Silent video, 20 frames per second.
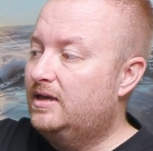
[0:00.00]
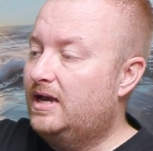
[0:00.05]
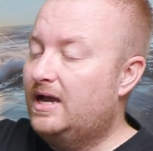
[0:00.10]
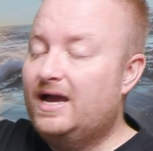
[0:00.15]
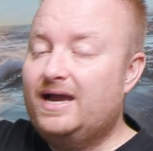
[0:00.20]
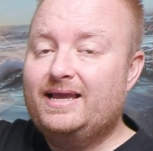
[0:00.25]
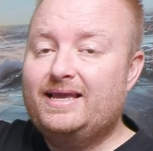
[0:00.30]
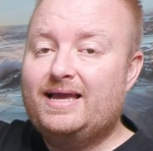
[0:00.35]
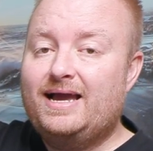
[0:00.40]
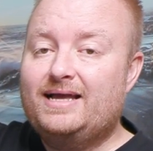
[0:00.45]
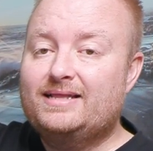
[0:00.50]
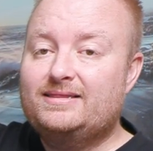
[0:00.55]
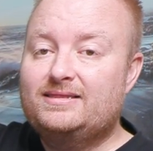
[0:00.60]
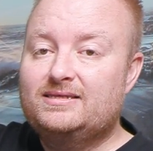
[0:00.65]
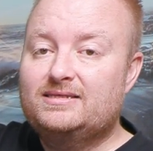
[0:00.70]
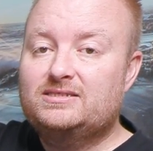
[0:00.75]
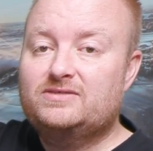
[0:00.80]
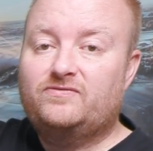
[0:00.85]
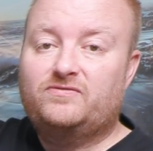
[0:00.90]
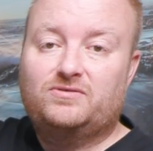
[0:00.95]
I got
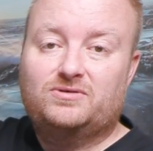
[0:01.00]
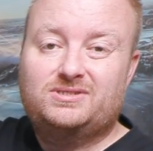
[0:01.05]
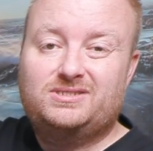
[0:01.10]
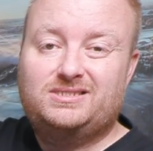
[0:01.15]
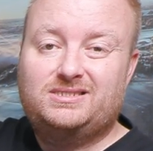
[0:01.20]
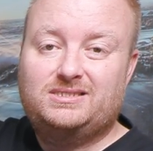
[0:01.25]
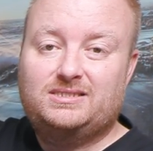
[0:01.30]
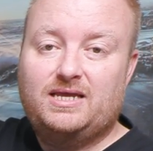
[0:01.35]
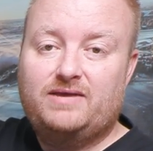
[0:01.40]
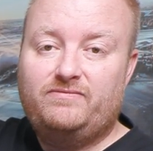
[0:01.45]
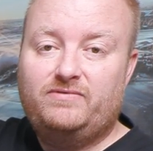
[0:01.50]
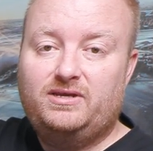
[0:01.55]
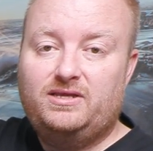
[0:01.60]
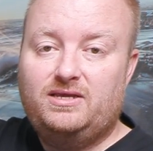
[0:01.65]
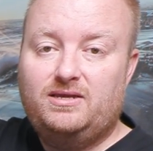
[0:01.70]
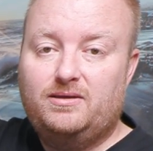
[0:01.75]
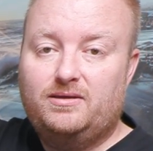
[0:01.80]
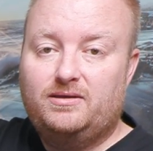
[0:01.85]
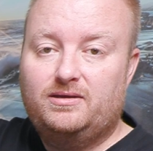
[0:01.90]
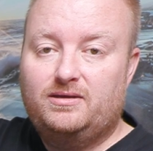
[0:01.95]
this for
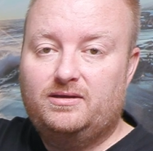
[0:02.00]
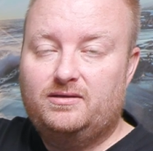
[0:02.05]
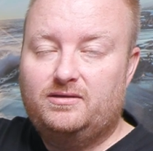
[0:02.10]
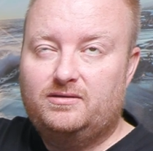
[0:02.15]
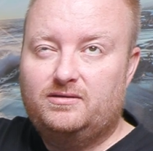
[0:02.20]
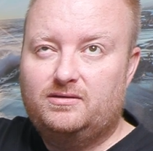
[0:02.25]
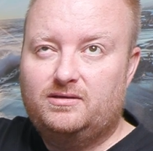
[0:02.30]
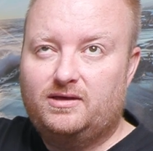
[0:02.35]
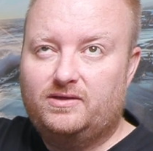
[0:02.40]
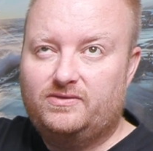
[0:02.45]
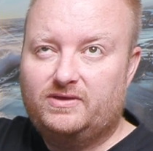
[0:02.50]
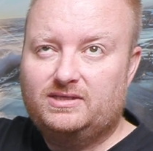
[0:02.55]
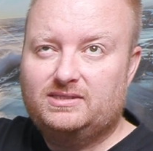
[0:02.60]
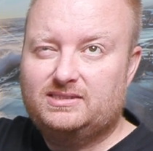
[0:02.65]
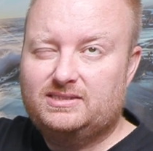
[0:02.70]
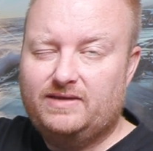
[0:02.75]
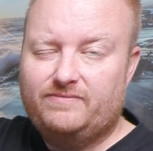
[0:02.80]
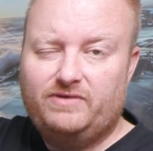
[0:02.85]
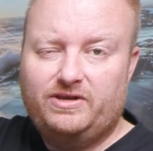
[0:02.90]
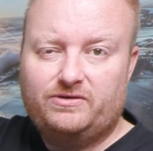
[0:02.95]
$70 or
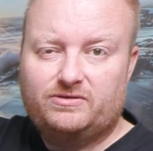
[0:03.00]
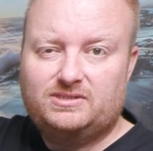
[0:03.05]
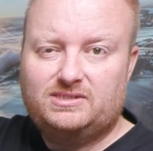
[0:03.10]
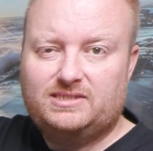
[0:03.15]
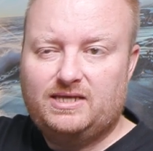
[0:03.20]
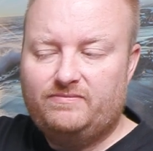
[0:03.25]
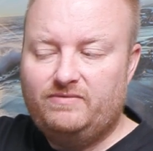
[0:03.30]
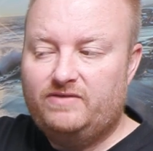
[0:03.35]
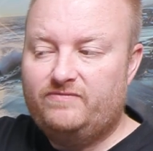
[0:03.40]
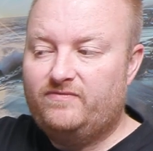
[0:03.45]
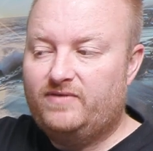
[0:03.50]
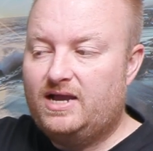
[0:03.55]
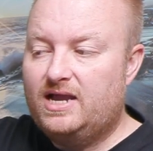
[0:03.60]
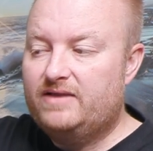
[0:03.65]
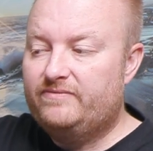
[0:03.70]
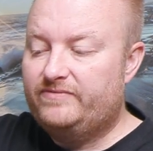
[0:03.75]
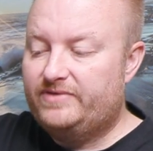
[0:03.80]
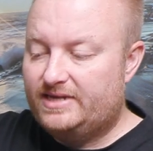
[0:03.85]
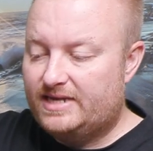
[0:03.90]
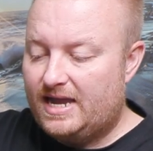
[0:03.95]

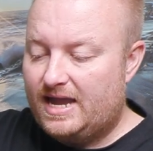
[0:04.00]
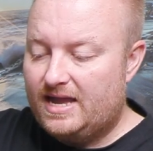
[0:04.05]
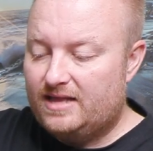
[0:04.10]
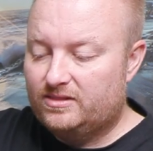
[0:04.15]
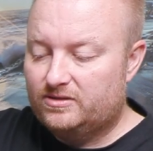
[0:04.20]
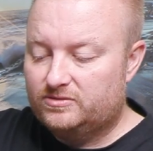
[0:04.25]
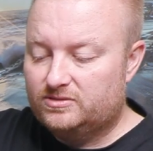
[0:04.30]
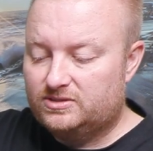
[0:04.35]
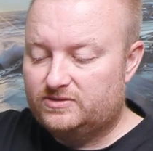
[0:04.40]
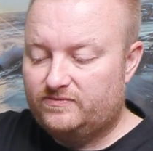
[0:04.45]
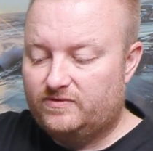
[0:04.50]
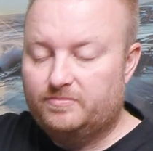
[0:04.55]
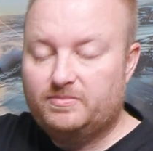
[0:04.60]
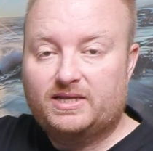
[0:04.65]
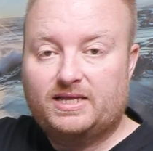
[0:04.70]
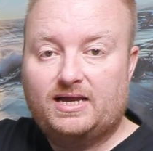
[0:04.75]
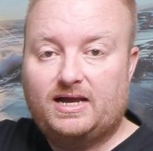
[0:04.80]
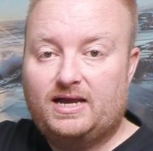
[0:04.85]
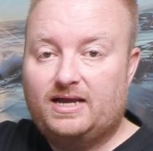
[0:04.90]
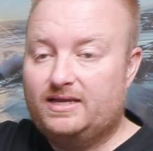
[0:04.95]
$75 from a
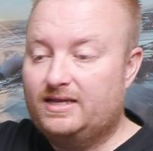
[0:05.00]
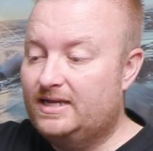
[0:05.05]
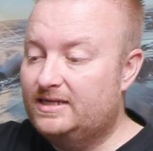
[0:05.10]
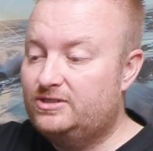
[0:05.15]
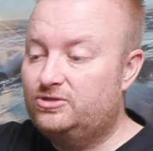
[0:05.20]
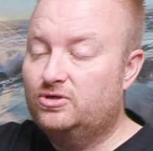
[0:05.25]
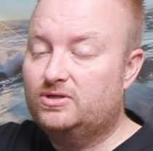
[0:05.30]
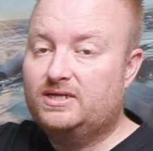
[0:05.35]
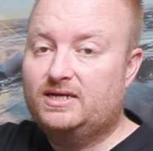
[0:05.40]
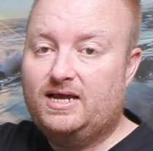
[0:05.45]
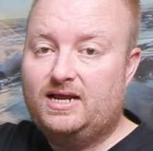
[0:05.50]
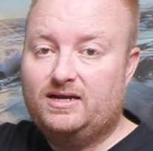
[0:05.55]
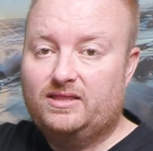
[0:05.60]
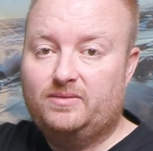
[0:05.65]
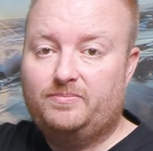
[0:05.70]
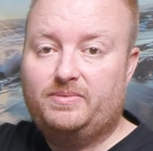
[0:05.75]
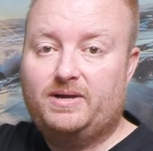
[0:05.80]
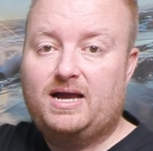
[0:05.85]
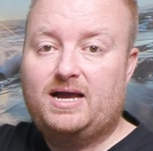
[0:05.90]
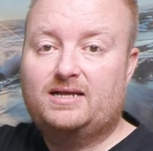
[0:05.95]
guy. I took it out of
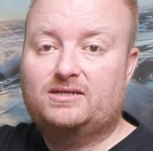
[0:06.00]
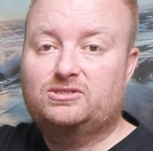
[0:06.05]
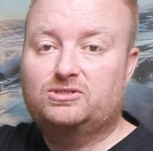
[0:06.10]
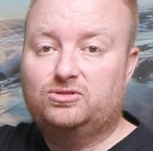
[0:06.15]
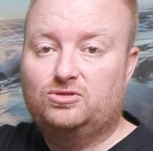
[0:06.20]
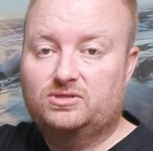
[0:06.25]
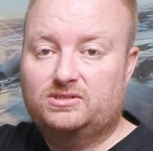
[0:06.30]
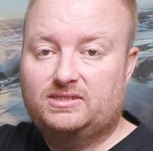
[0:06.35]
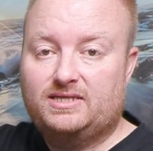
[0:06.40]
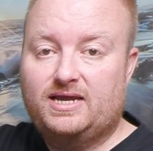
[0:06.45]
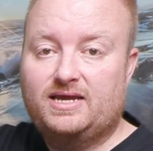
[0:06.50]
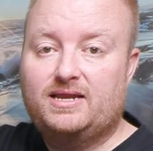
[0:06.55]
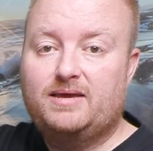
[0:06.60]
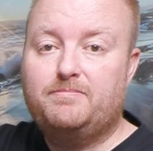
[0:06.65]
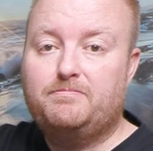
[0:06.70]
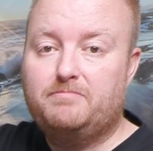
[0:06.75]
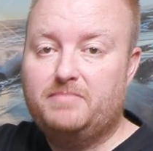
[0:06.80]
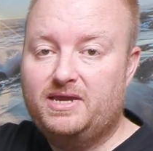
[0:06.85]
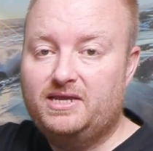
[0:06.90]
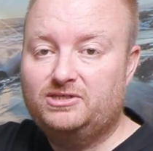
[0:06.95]
the box, looked at
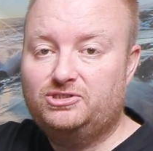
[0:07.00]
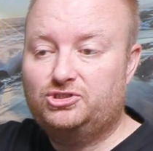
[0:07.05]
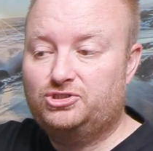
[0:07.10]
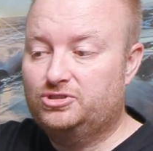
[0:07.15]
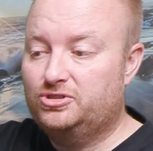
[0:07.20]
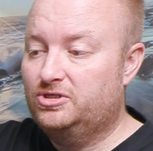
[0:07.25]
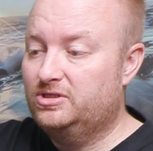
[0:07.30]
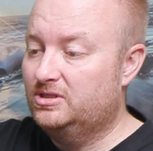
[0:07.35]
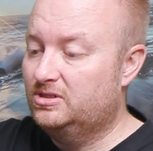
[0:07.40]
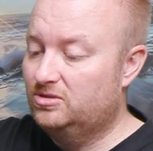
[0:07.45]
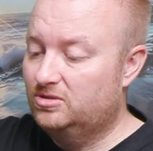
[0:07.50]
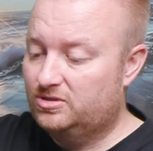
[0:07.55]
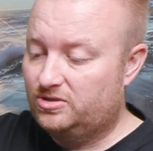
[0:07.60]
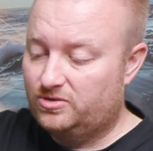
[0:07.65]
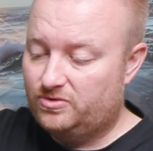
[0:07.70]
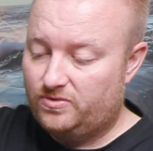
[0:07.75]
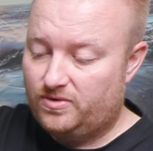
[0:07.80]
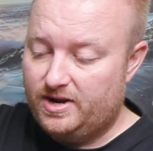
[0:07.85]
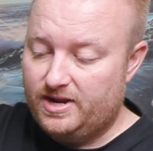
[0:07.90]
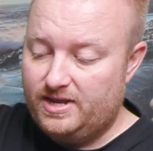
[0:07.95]
it, made sure it
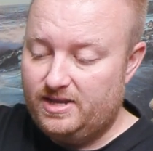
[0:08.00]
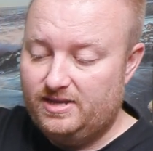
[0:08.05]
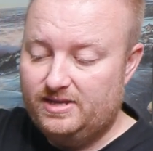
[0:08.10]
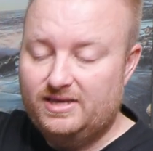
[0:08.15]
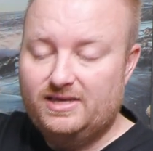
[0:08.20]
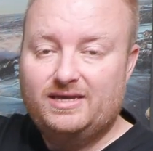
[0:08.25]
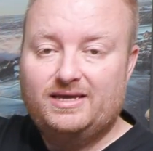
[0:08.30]
looked great.